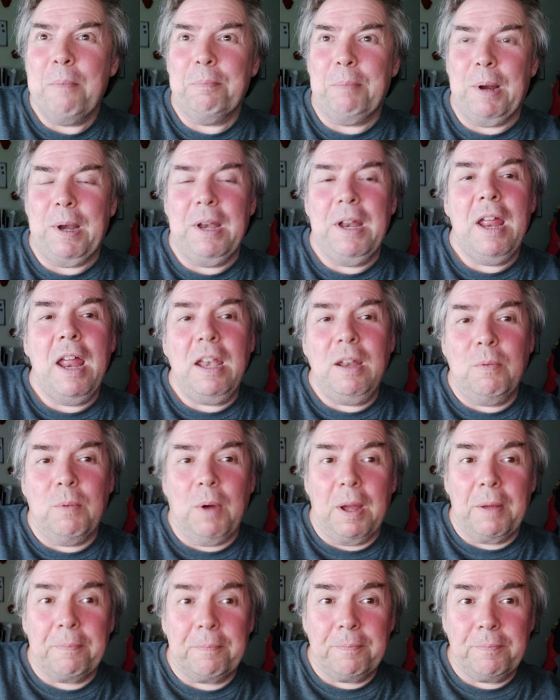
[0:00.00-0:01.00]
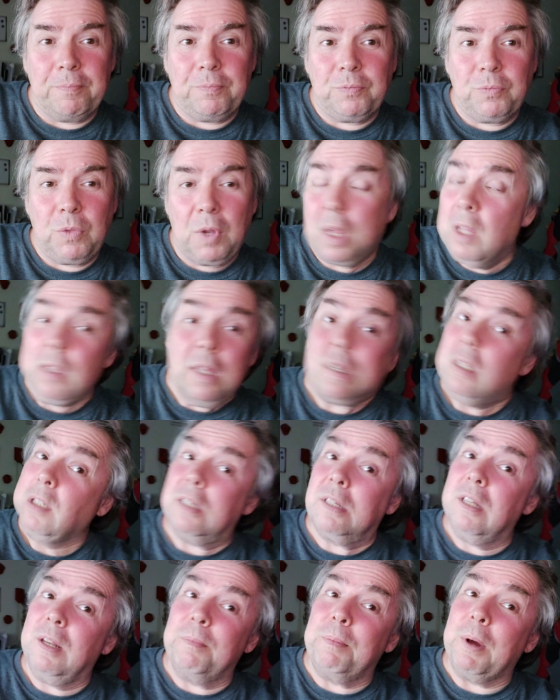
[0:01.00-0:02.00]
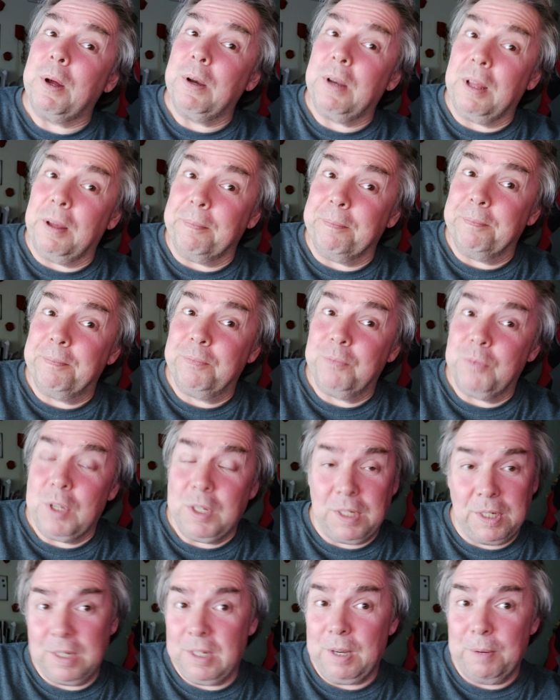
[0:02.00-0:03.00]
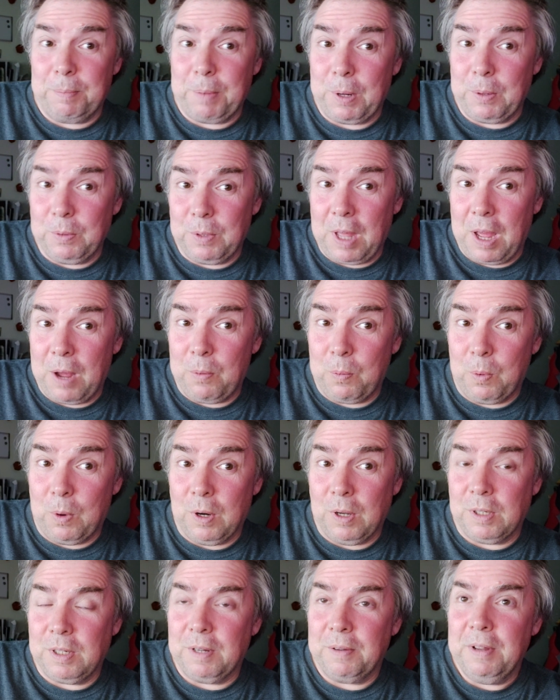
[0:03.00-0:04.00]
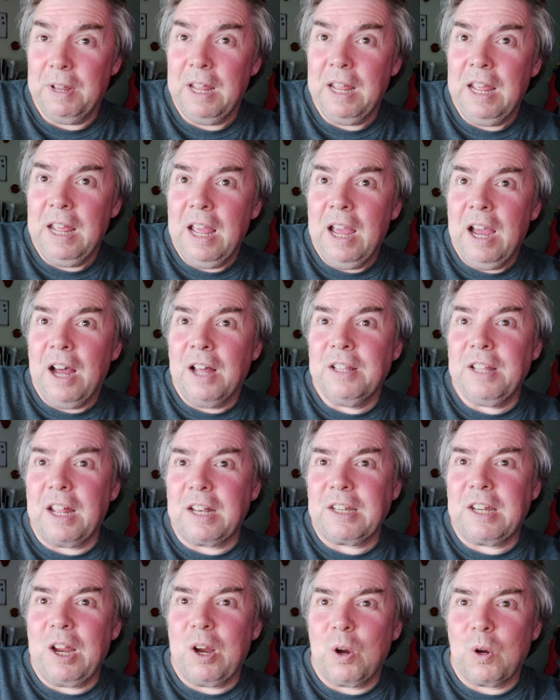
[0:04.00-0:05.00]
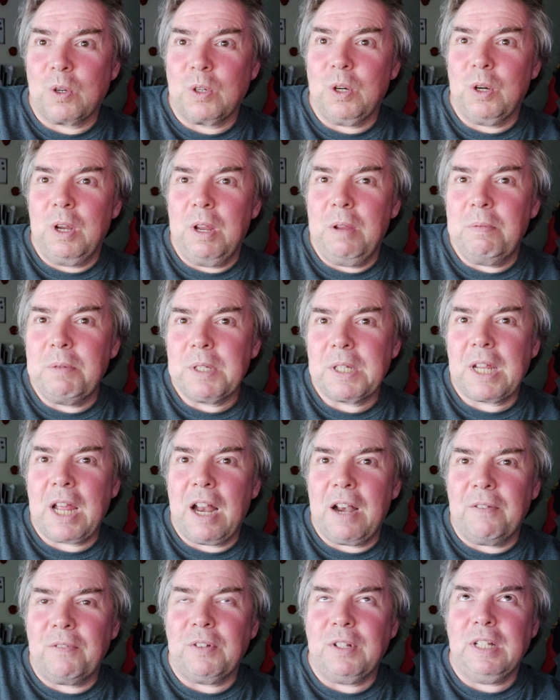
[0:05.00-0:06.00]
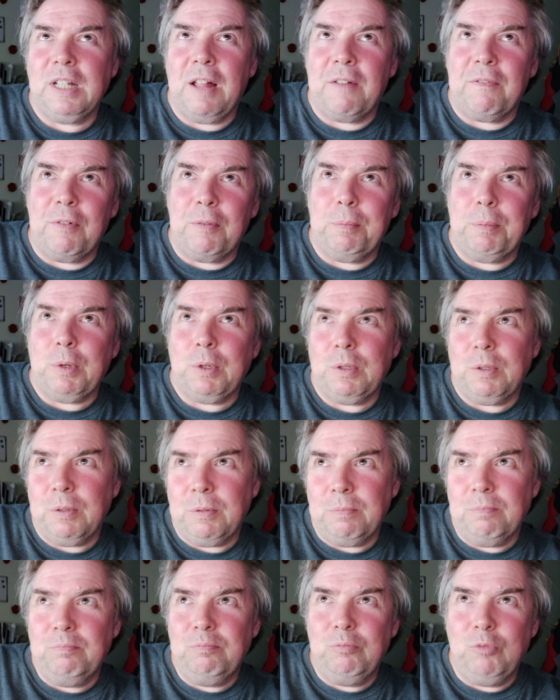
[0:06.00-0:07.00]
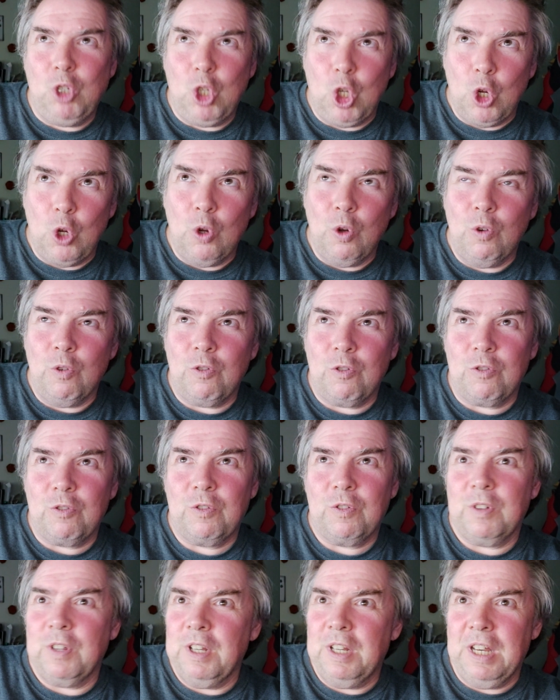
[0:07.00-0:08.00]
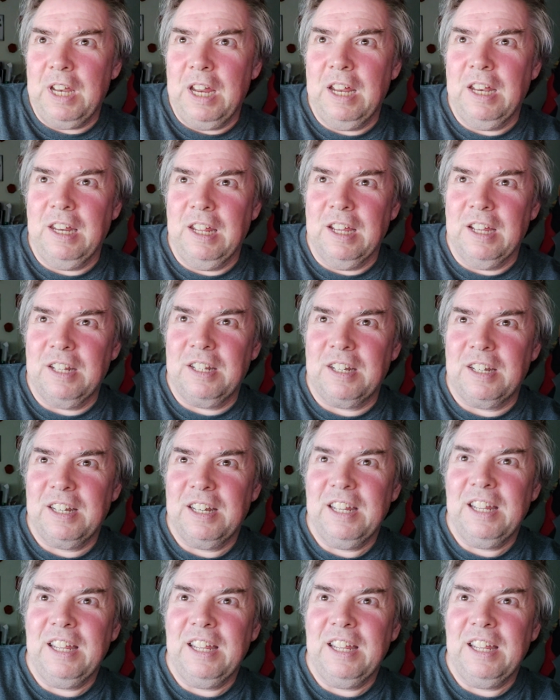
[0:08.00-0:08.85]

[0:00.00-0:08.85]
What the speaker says: But anyway, this isn't about him. This isn't about that world. On that character, he was kind of a lovable goof and idiot.